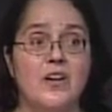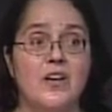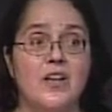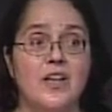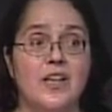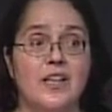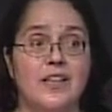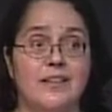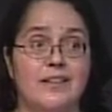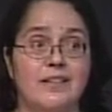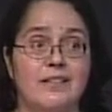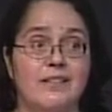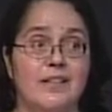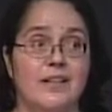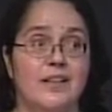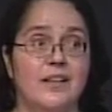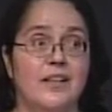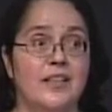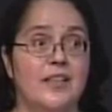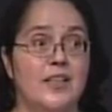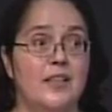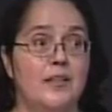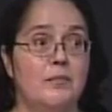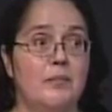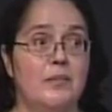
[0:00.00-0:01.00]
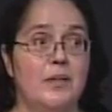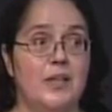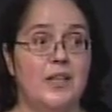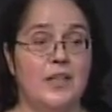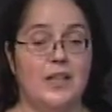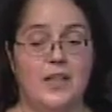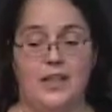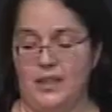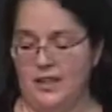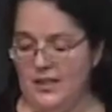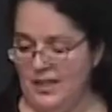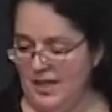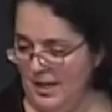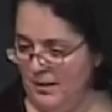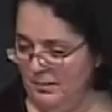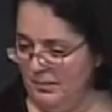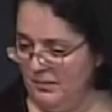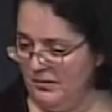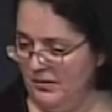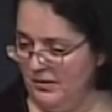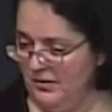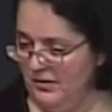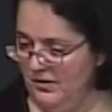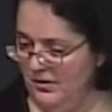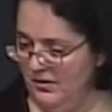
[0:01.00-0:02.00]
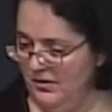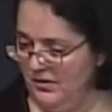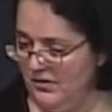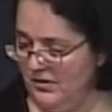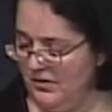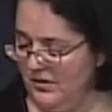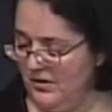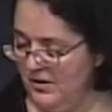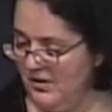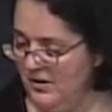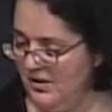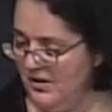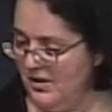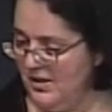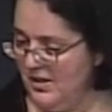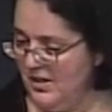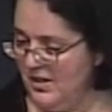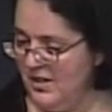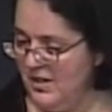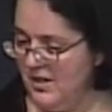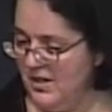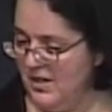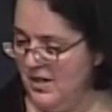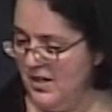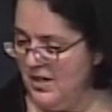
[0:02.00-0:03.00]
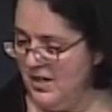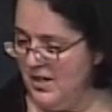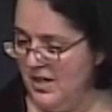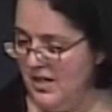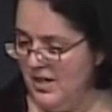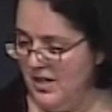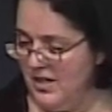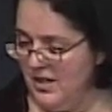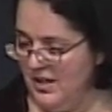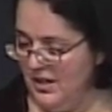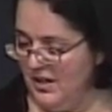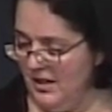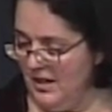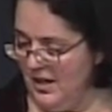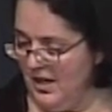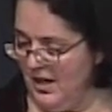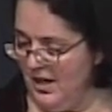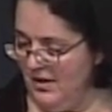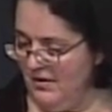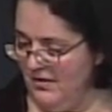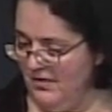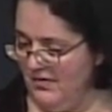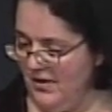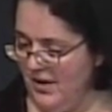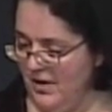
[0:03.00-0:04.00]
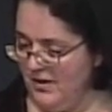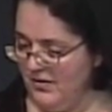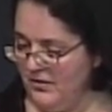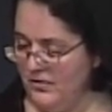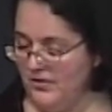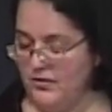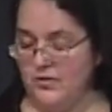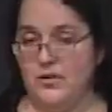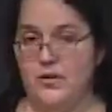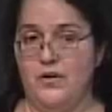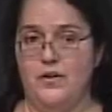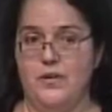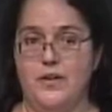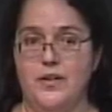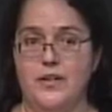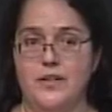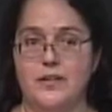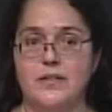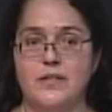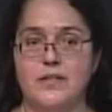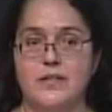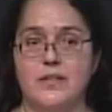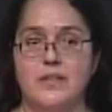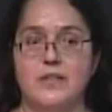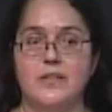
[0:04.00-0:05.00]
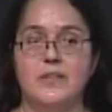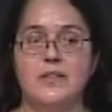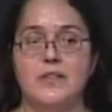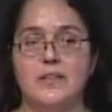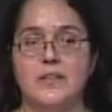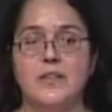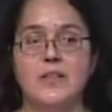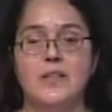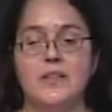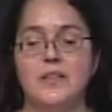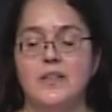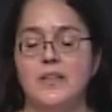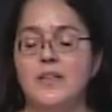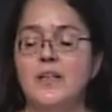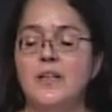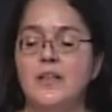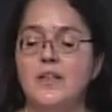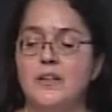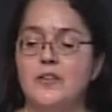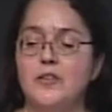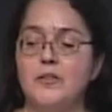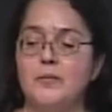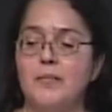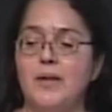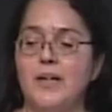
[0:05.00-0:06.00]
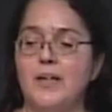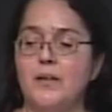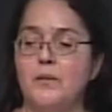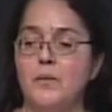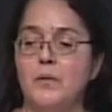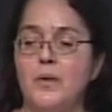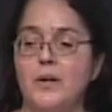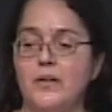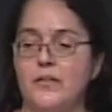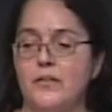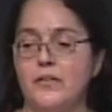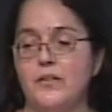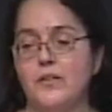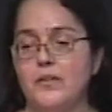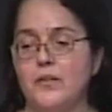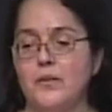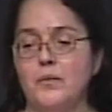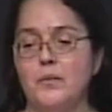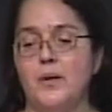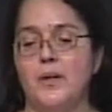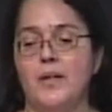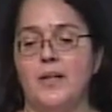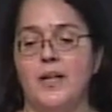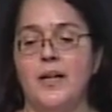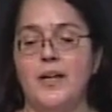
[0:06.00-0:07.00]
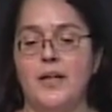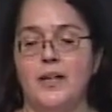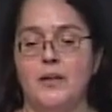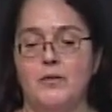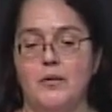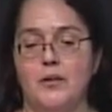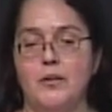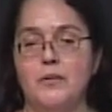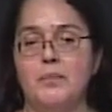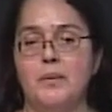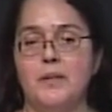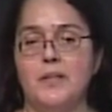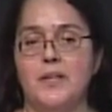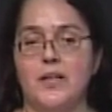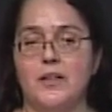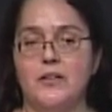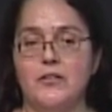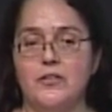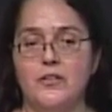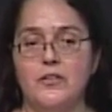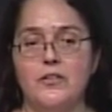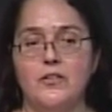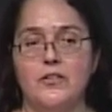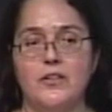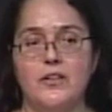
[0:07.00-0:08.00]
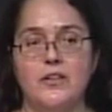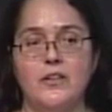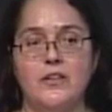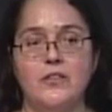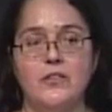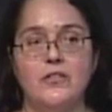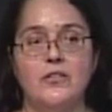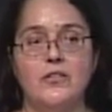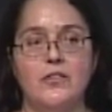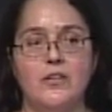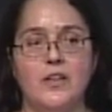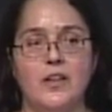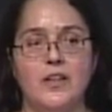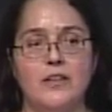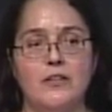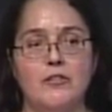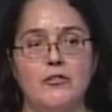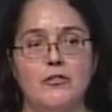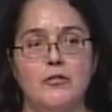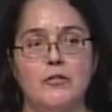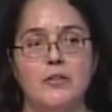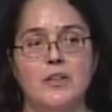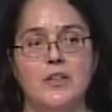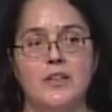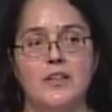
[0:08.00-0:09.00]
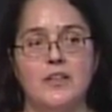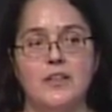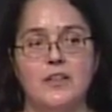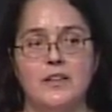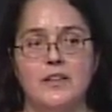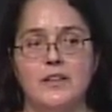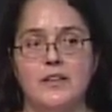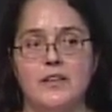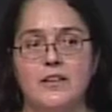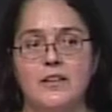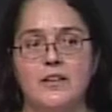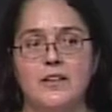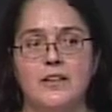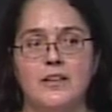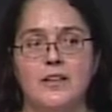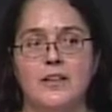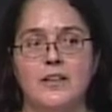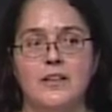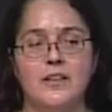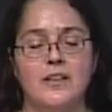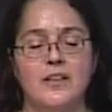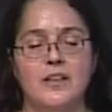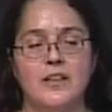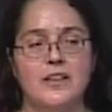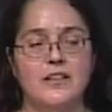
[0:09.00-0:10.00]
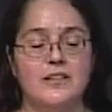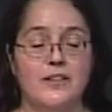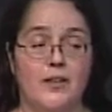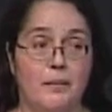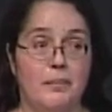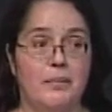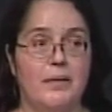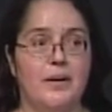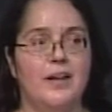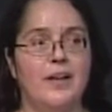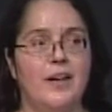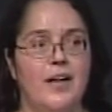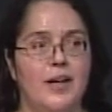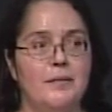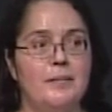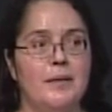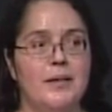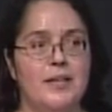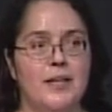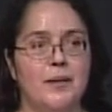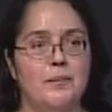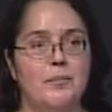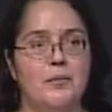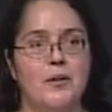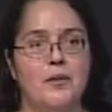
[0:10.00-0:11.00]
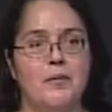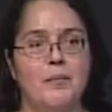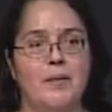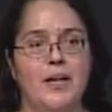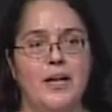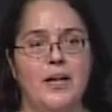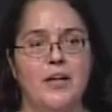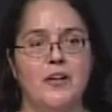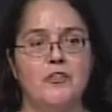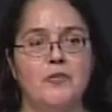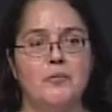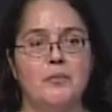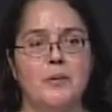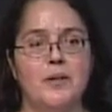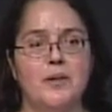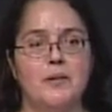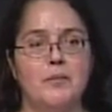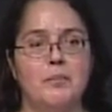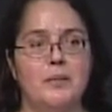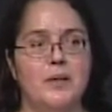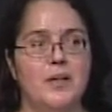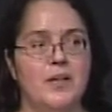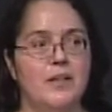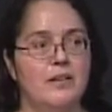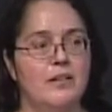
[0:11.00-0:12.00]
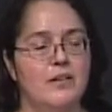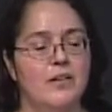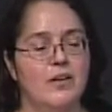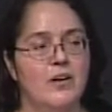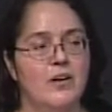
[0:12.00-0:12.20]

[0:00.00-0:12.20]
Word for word: instilling in me an absolute love of stories. You might wonder what Any Road Productions is, and it's really something I made up with my husband, but